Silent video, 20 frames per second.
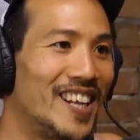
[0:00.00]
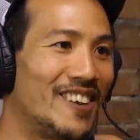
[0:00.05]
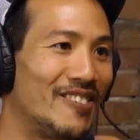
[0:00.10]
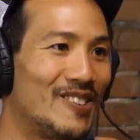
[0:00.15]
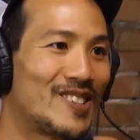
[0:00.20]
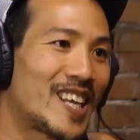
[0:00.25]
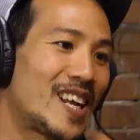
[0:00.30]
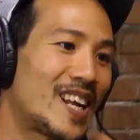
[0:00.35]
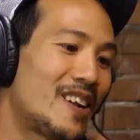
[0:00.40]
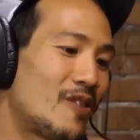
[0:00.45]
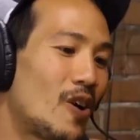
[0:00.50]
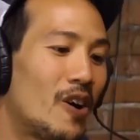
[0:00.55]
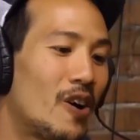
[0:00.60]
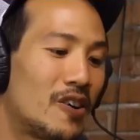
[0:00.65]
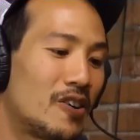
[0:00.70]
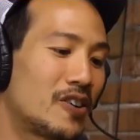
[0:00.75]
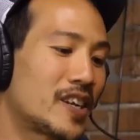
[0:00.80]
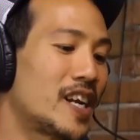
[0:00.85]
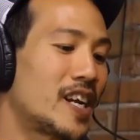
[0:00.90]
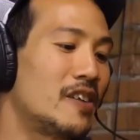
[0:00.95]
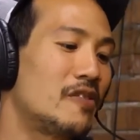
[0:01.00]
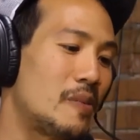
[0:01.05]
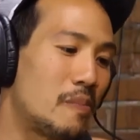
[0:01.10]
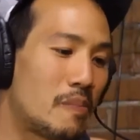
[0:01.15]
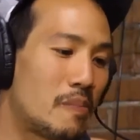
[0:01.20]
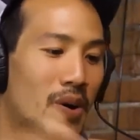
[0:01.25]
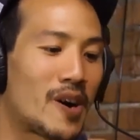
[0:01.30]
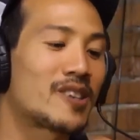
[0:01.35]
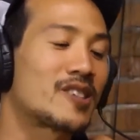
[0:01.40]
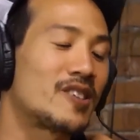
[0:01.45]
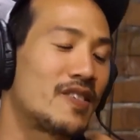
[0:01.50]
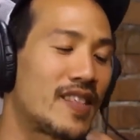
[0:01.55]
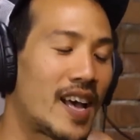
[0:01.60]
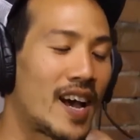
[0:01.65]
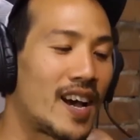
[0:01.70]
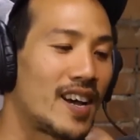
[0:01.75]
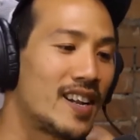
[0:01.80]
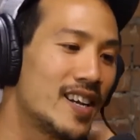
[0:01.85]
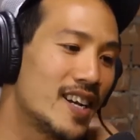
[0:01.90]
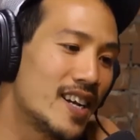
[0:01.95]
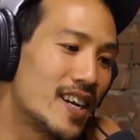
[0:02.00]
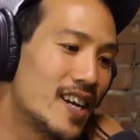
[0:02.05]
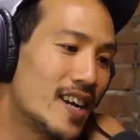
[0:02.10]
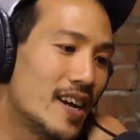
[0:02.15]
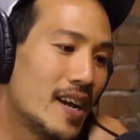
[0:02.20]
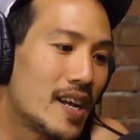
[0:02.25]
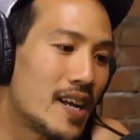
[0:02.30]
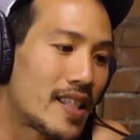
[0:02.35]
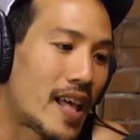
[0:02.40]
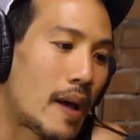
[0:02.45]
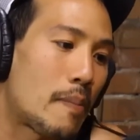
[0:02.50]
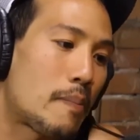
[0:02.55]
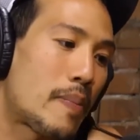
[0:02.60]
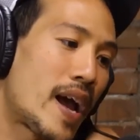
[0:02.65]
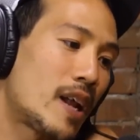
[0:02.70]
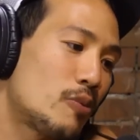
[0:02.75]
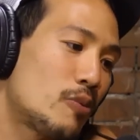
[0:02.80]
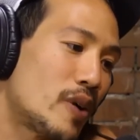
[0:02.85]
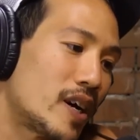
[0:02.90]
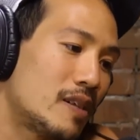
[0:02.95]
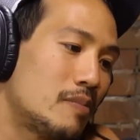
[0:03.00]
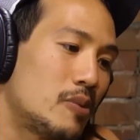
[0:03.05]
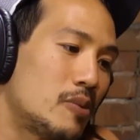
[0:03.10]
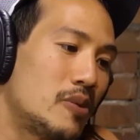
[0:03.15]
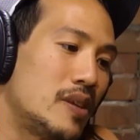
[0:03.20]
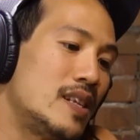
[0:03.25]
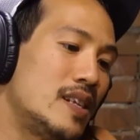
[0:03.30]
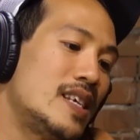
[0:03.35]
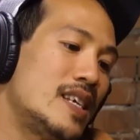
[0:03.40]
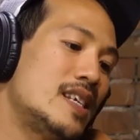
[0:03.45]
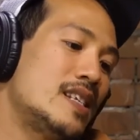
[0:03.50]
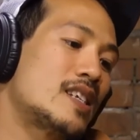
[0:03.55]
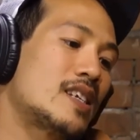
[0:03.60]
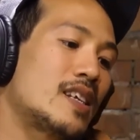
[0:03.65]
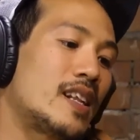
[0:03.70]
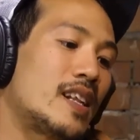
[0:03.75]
Like, yes. We kind of all kind of embarked on that bandwagon, but we need